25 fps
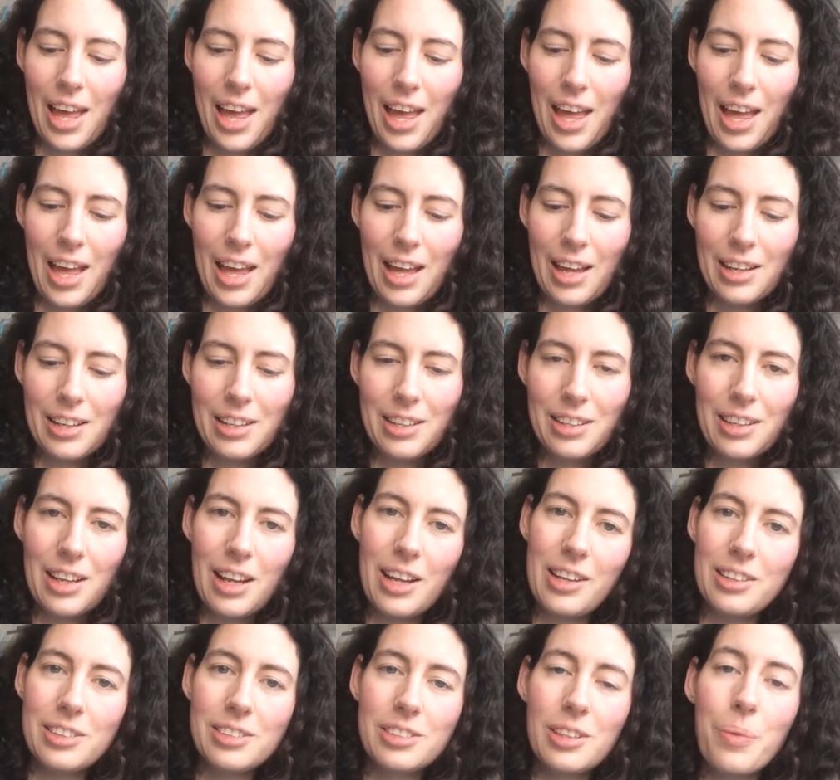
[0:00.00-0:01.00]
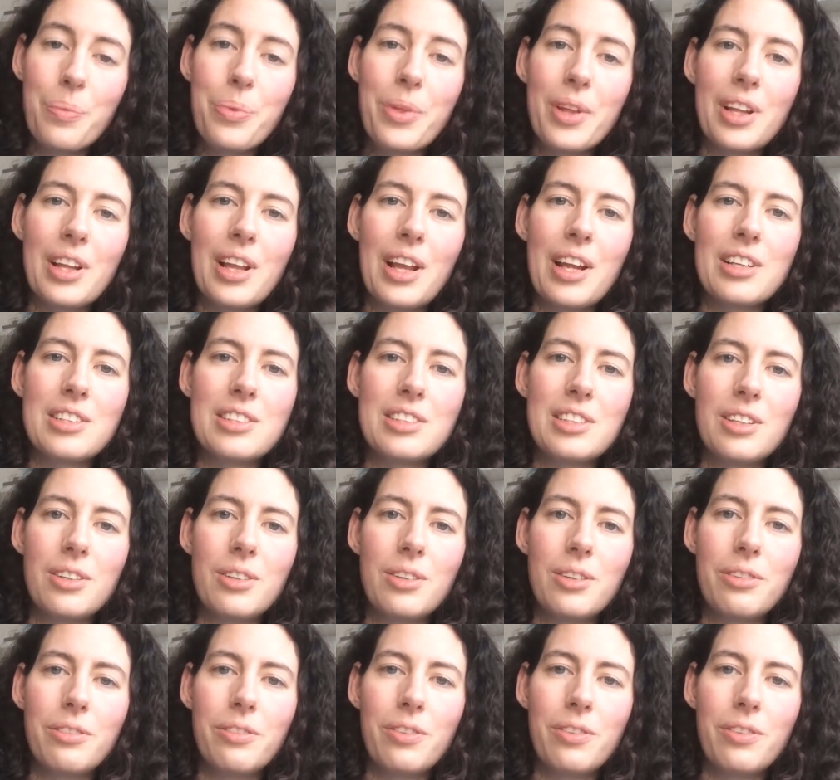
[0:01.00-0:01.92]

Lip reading: And something that is zero